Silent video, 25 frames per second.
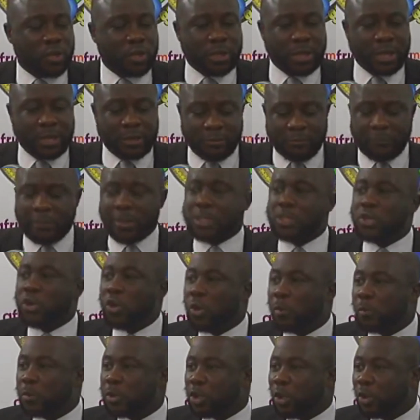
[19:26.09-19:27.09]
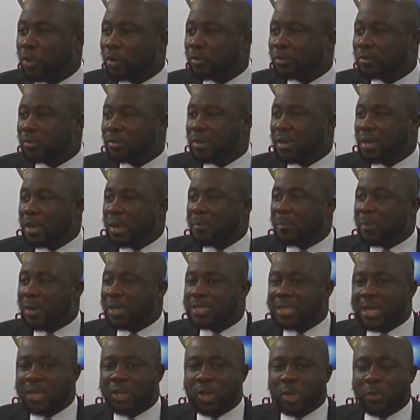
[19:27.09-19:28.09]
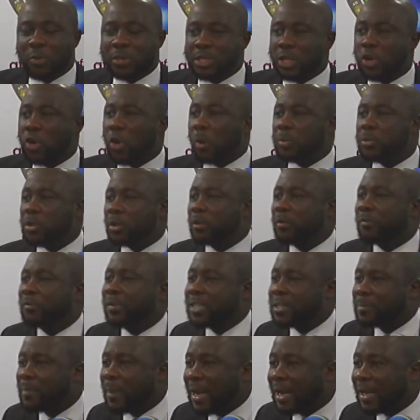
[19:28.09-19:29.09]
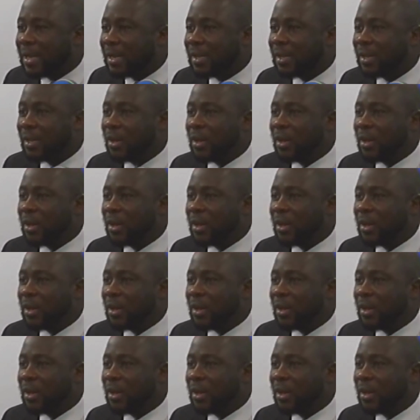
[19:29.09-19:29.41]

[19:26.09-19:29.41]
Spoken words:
you fight corruption, president you always say corruption they fight back.